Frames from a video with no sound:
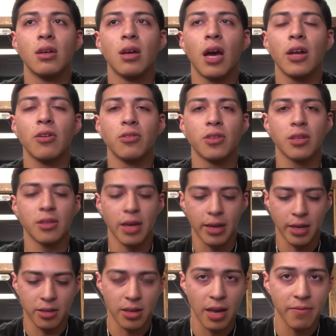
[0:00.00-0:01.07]
I don't know. Since I
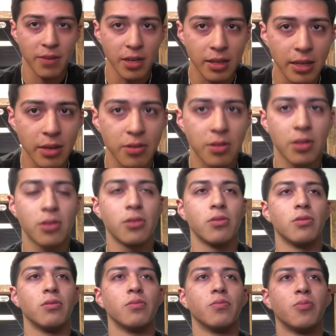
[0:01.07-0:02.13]
guess I have nothing else
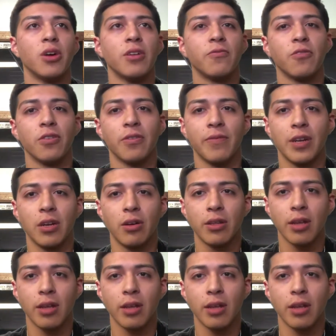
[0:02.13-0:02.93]
to put for the video,